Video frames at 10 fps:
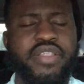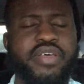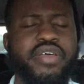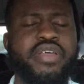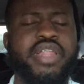
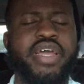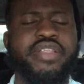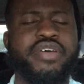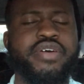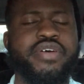
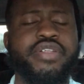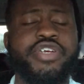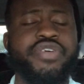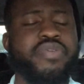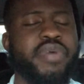the
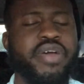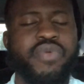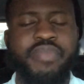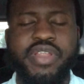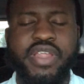Shunammite
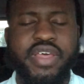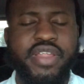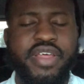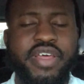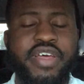woman did,
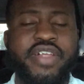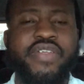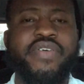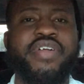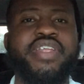Lord.